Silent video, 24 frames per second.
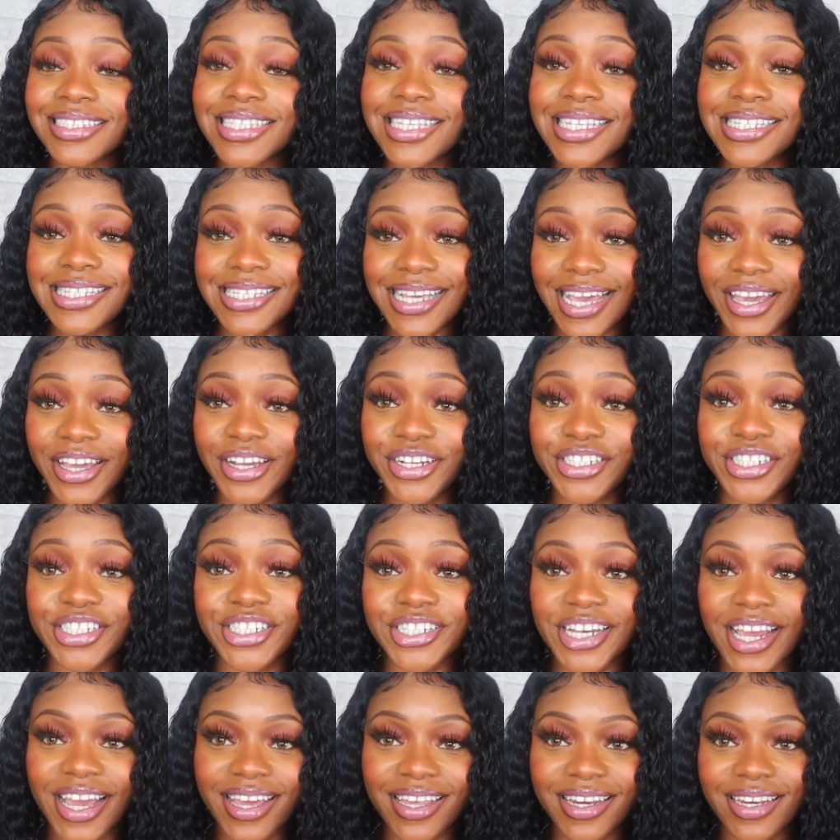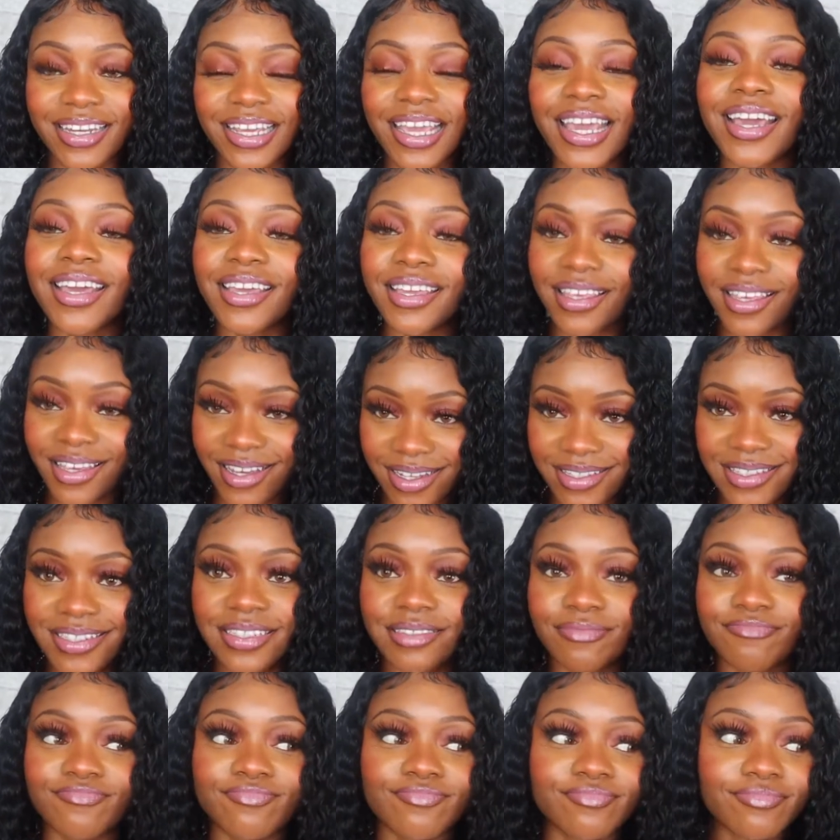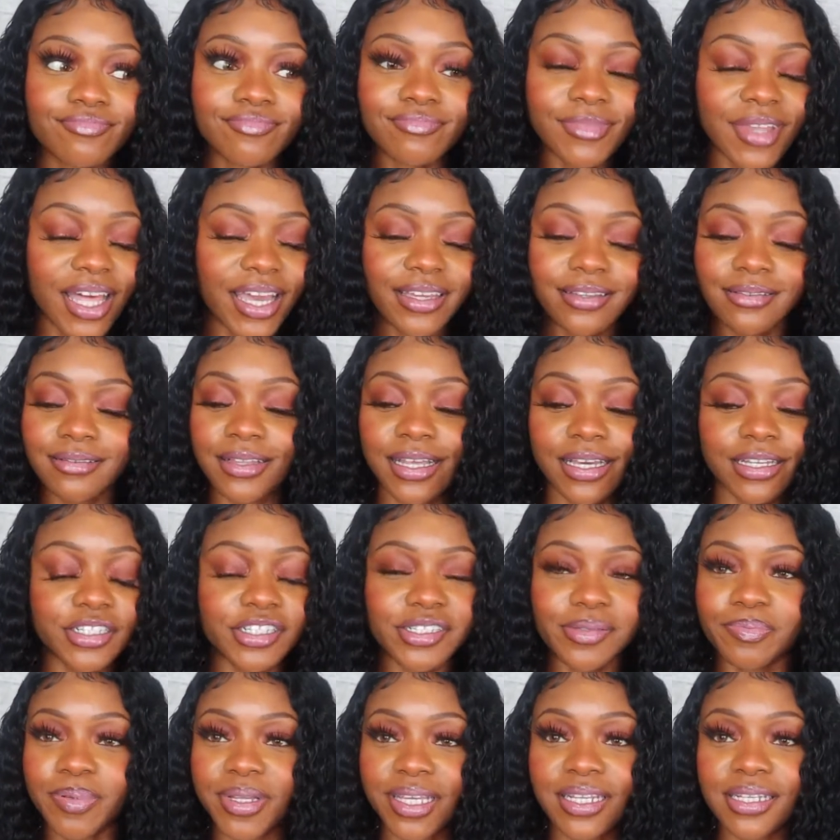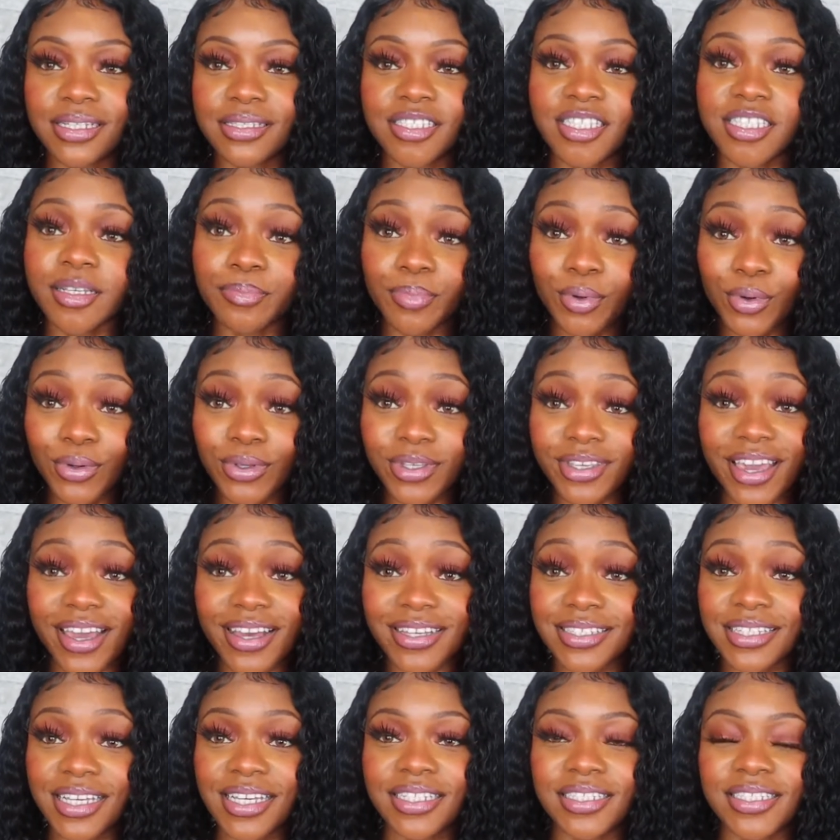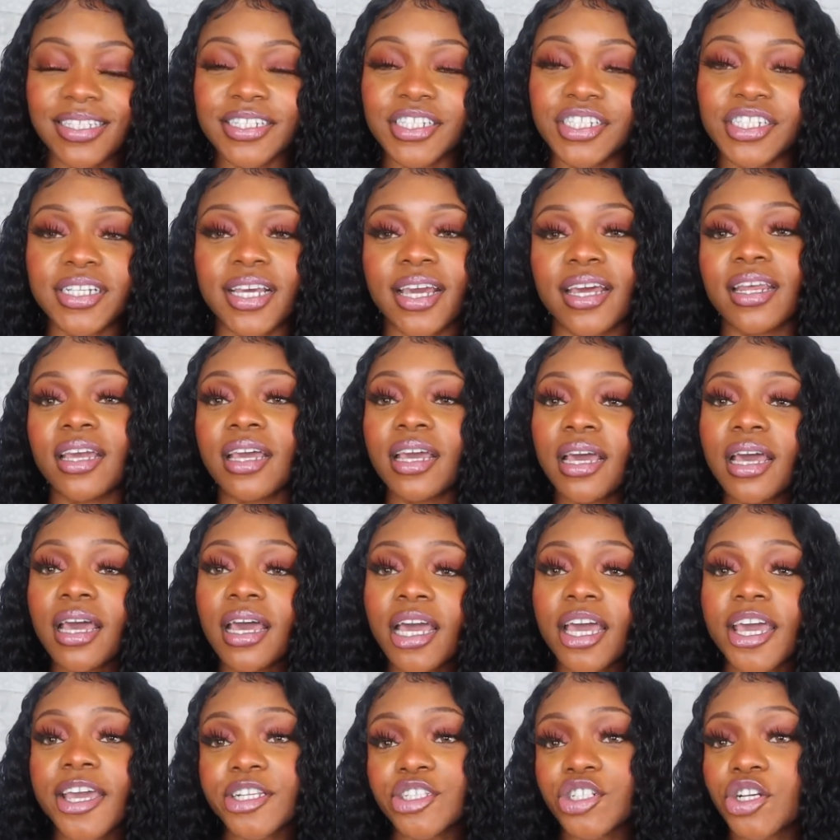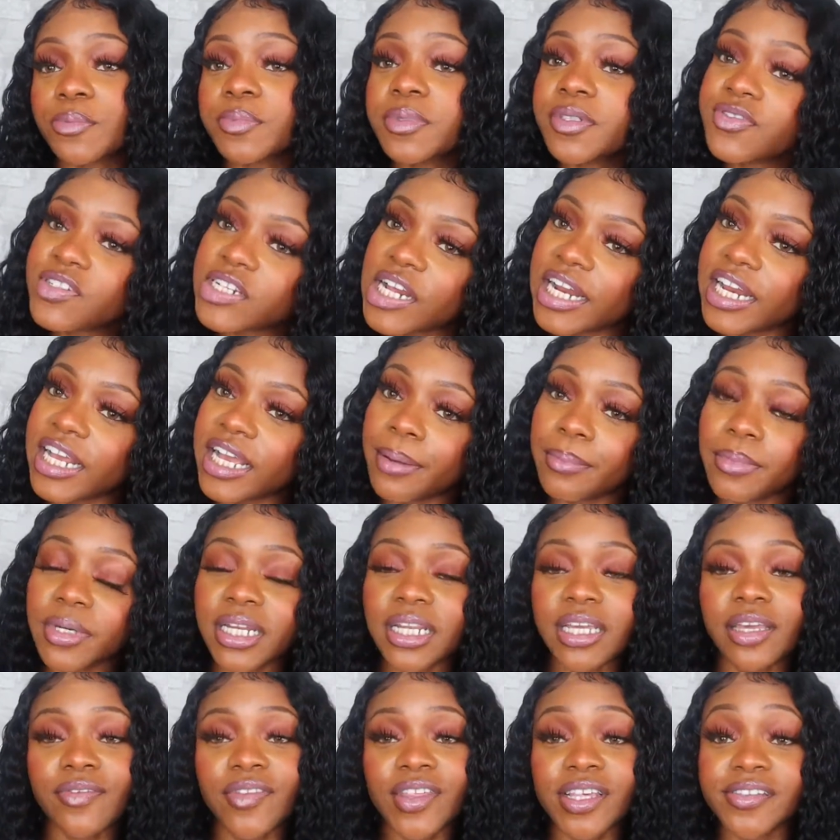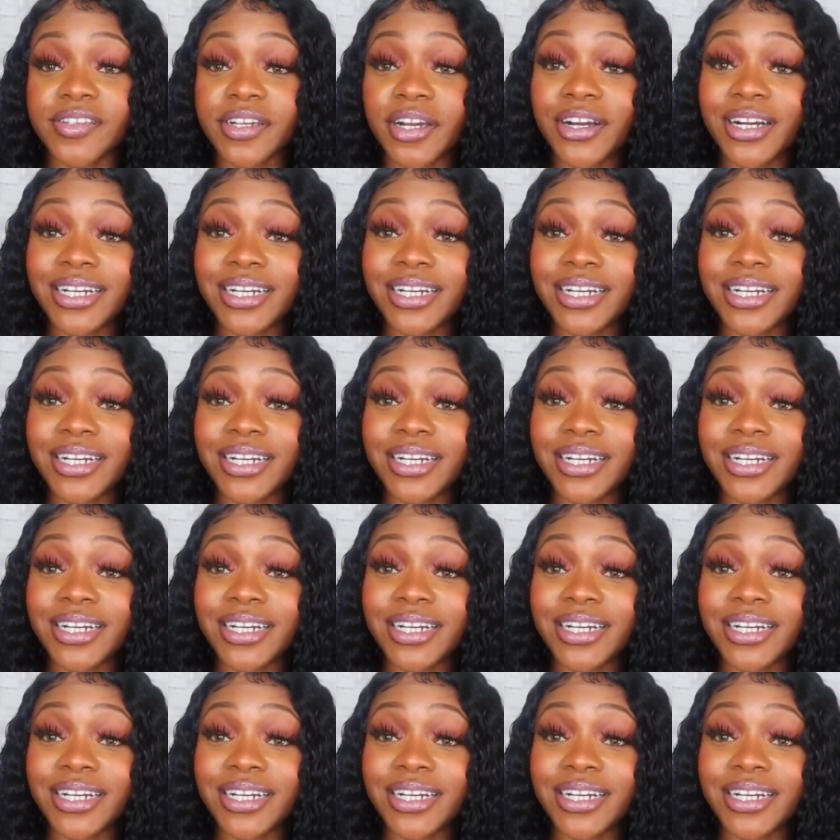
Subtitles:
this hair shed? Yes. Like just plain and simple, yes, it does shed. In terms of shedding, I'm gonna give this hair